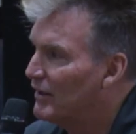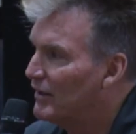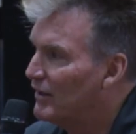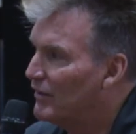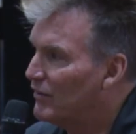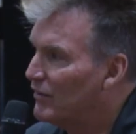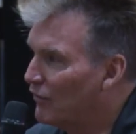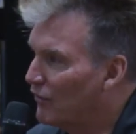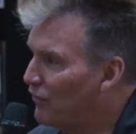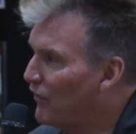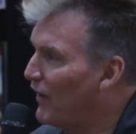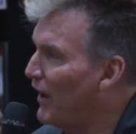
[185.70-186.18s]

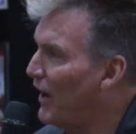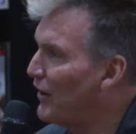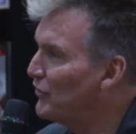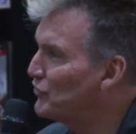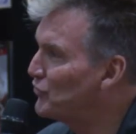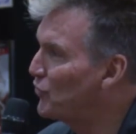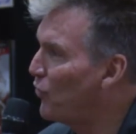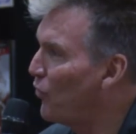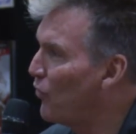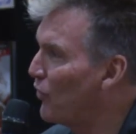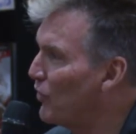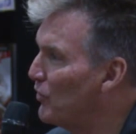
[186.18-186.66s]
the Flash
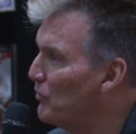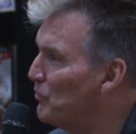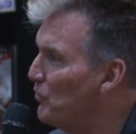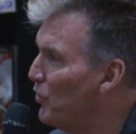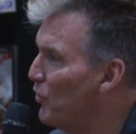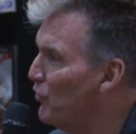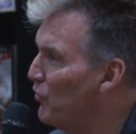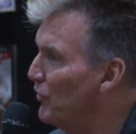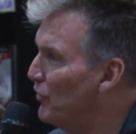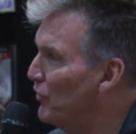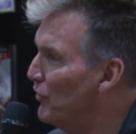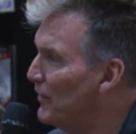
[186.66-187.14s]
Gordon
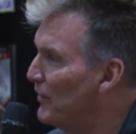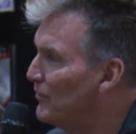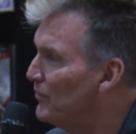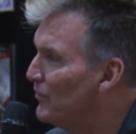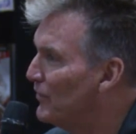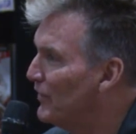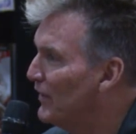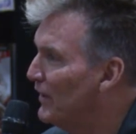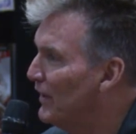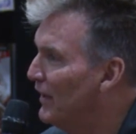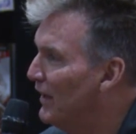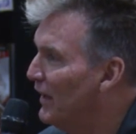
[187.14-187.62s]
movie.
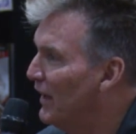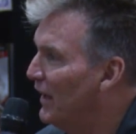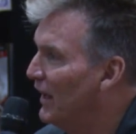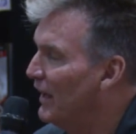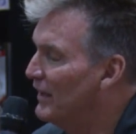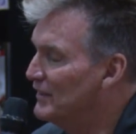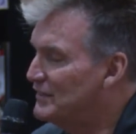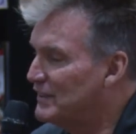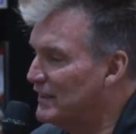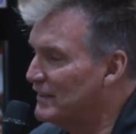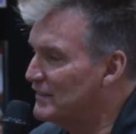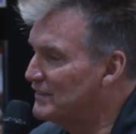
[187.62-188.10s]

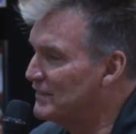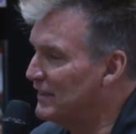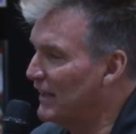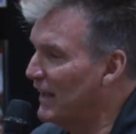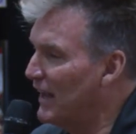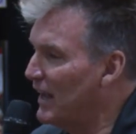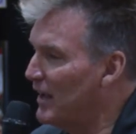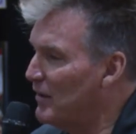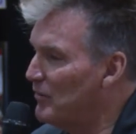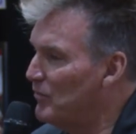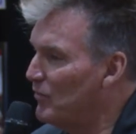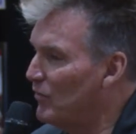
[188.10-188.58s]
He said,
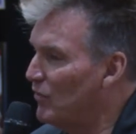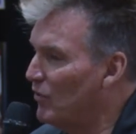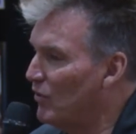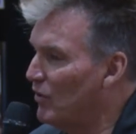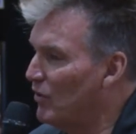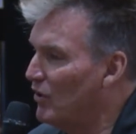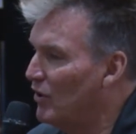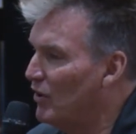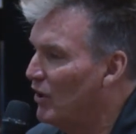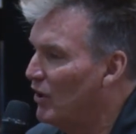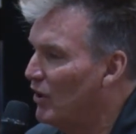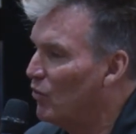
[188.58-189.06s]
Sam,
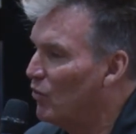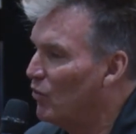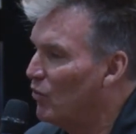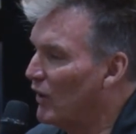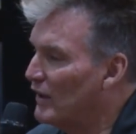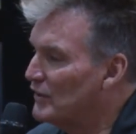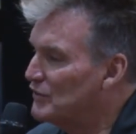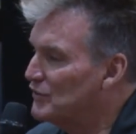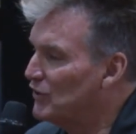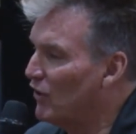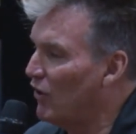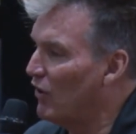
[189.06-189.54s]
when
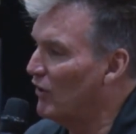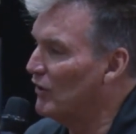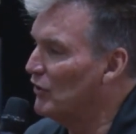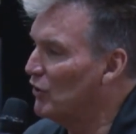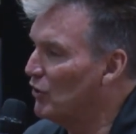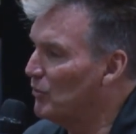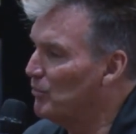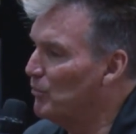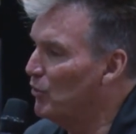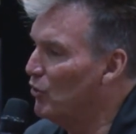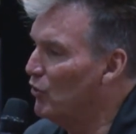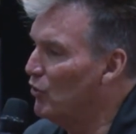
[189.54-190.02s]
I saw
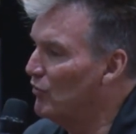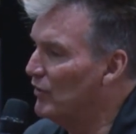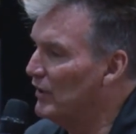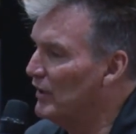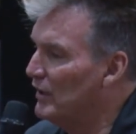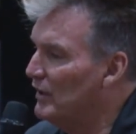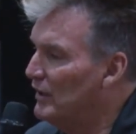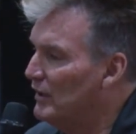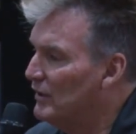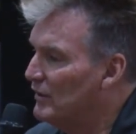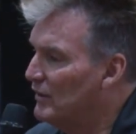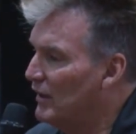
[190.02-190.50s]
your
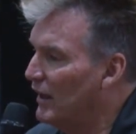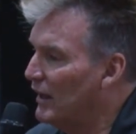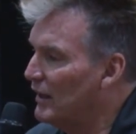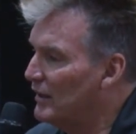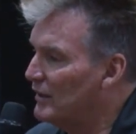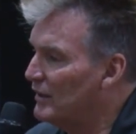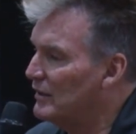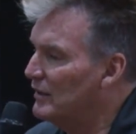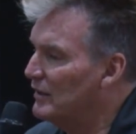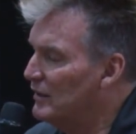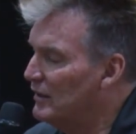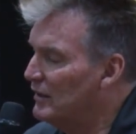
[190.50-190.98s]
movie for
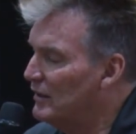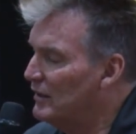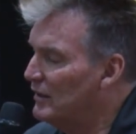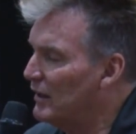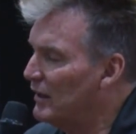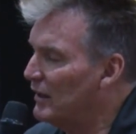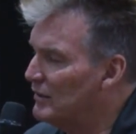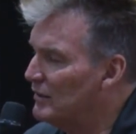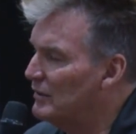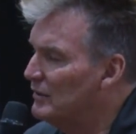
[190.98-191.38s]
that